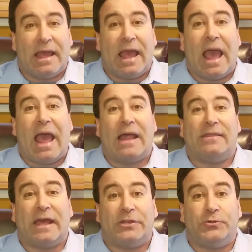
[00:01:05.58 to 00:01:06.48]
and
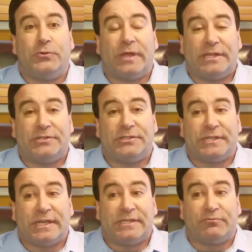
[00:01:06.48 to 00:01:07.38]
that dual agency
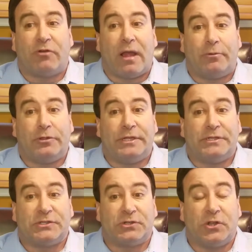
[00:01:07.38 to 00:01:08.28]
is properly
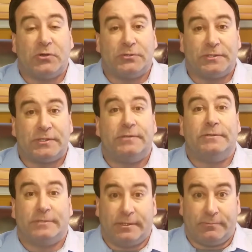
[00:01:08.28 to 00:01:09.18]
disclosed,
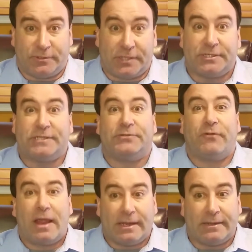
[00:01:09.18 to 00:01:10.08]
such as in
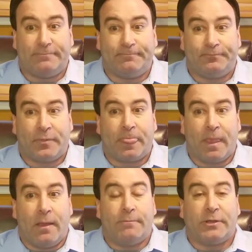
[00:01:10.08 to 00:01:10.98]
writing.
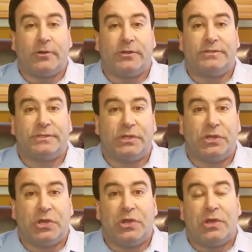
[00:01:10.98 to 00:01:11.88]
Because
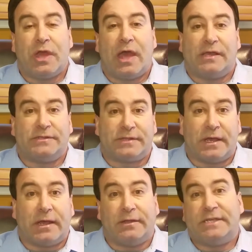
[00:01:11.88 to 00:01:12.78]
as
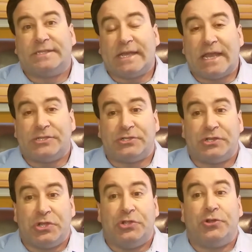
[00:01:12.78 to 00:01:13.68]
a listing agent,
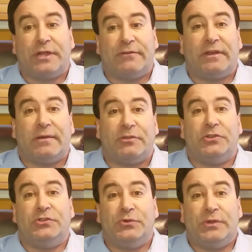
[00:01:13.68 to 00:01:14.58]
you're giving up the
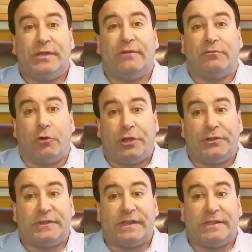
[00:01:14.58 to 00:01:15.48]
duty of
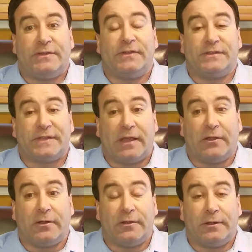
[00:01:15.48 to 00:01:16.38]
loyalty to the
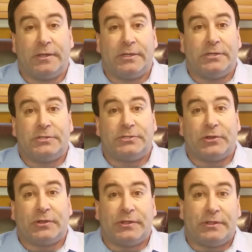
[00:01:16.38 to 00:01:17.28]
seller.
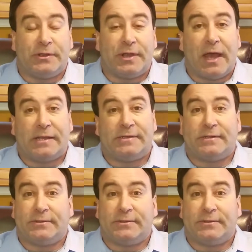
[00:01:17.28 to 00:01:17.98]
So you're not